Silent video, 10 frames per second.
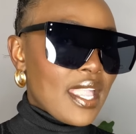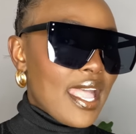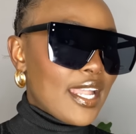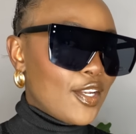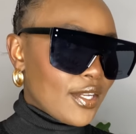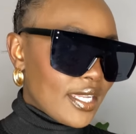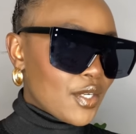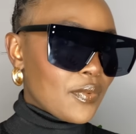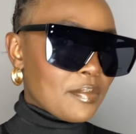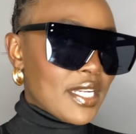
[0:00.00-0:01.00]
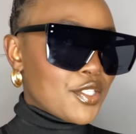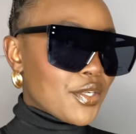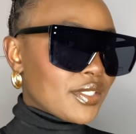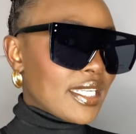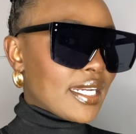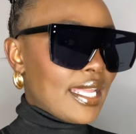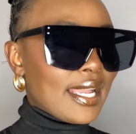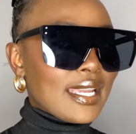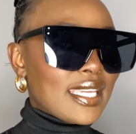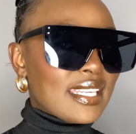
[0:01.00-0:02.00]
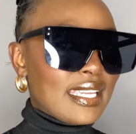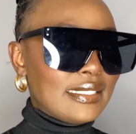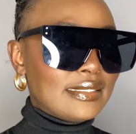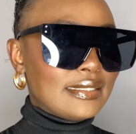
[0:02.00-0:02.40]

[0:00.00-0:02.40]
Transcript: and look at it with my turtleneck like angingin